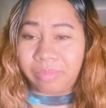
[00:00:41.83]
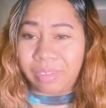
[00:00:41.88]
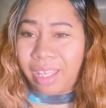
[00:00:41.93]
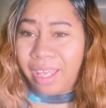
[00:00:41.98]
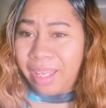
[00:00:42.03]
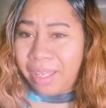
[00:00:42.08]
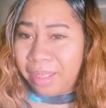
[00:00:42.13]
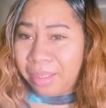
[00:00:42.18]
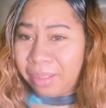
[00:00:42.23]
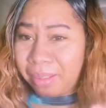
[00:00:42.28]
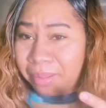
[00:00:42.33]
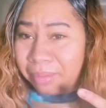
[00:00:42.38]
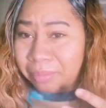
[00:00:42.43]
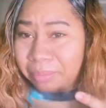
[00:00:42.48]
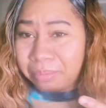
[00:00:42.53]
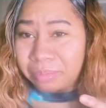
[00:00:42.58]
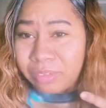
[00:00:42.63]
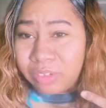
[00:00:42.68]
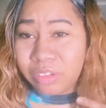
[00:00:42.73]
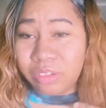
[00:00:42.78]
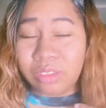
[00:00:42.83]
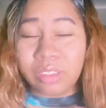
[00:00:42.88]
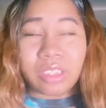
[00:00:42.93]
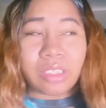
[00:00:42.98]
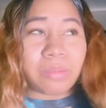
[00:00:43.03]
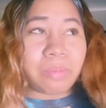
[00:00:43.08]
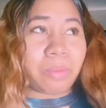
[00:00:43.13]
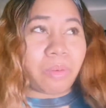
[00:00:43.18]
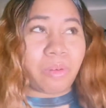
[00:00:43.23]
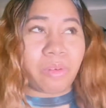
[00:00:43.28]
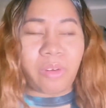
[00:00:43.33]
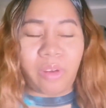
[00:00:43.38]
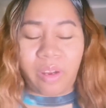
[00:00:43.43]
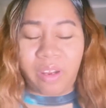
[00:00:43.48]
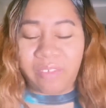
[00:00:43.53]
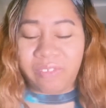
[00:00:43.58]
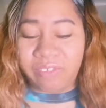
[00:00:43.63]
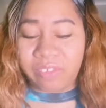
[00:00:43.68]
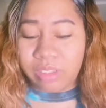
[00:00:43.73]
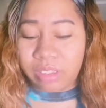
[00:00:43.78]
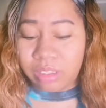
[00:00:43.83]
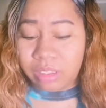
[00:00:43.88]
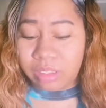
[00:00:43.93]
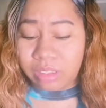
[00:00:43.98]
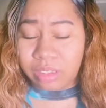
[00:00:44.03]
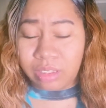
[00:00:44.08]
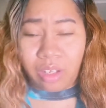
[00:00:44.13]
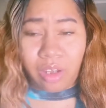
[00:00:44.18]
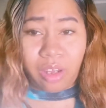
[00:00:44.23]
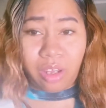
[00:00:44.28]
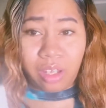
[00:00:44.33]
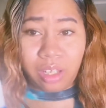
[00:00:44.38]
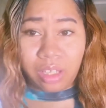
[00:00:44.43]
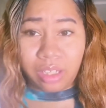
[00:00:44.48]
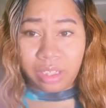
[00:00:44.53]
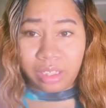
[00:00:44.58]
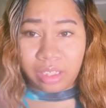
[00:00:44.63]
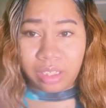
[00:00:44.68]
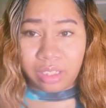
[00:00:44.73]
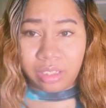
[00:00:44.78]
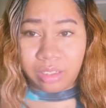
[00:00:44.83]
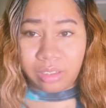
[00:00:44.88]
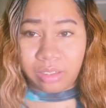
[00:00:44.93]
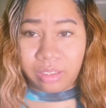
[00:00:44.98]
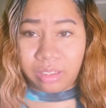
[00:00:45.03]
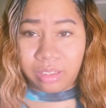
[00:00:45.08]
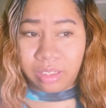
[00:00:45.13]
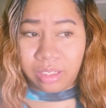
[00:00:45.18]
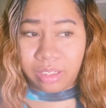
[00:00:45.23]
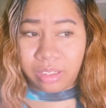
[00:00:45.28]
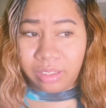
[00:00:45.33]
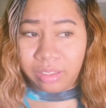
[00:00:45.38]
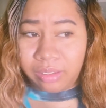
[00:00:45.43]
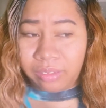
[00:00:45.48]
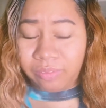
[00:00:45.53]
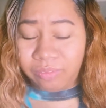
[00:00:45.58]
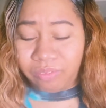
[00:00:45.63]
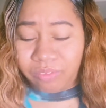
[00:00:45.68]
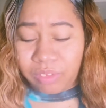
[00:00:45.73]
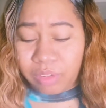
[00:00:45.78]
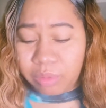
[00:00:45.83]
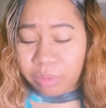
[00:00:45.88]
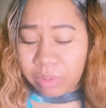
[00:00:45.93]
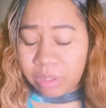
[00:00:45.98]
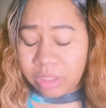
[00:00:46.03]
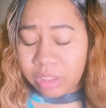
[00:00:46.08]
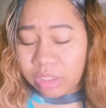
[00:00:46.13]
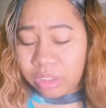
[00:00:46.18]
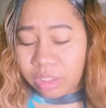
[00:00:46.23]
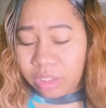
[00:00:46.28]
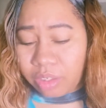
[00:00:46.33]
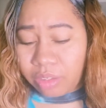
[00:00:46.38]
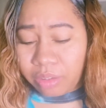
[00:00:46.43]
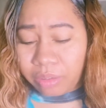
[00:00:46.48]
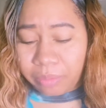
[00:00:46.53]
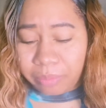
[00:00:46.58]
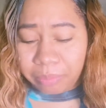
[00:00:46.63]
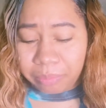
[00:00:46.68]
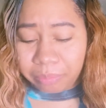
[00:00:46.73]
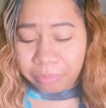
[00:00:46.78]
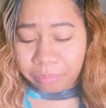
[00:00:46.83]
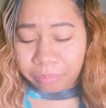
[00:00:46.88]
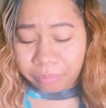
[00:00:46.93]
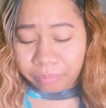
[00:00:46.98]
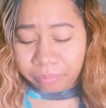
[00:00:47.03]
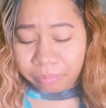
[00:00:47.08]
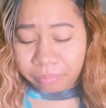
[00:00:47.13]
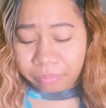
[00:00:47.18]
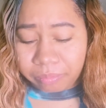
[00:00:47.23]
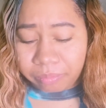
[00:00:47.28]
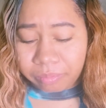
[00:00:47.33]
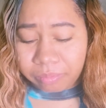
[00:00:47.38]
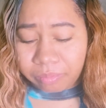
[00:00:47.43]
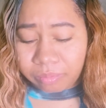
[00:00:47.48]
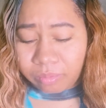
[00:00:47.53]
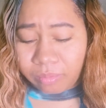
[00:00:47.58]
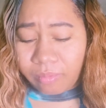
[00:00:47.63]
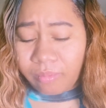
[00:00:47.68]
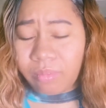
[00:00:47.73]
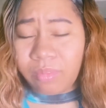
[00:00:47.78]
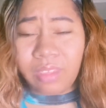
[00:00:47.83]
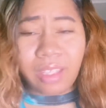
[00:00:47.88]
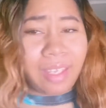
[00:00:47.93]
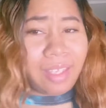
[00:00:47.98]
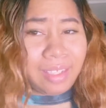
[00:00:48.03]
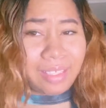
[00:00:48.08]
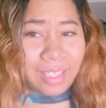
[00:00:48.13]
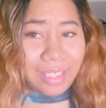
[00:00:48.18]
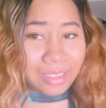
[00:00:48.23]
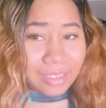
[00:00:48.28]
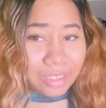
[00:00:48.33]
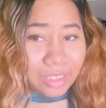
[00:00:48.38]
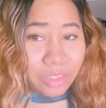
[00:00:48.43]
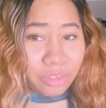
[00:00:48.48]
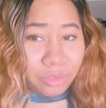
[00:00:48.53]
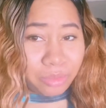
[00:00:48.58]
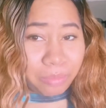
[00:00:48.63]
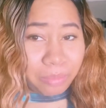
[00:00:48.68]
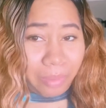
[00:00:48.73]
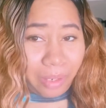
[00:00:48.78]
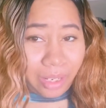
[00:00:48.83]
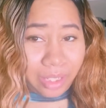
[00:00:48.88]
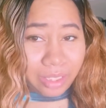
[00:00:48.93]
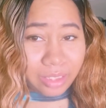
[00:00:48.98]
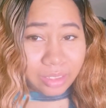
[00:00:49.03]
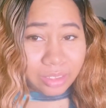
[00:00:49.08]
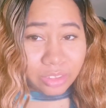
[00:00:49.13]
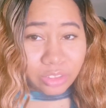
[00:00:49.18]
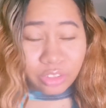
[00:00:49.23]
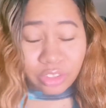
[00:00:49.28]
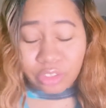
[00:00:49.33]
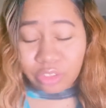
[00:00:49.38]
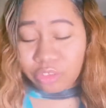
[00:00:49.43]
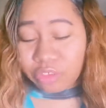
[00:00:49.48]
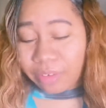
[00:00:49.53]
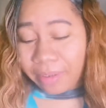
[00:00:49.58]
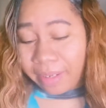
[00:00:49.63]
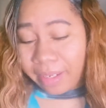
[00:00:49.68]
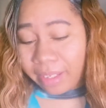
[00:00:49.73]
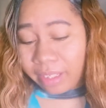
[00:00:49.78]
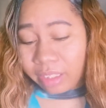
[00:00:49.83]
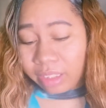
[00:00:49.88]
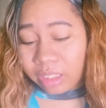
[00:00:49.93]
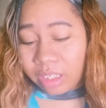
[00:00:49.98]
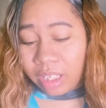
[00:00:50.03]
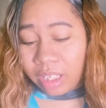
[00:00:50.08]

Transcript: I do this program. It's called Influencer, and they send you products to try.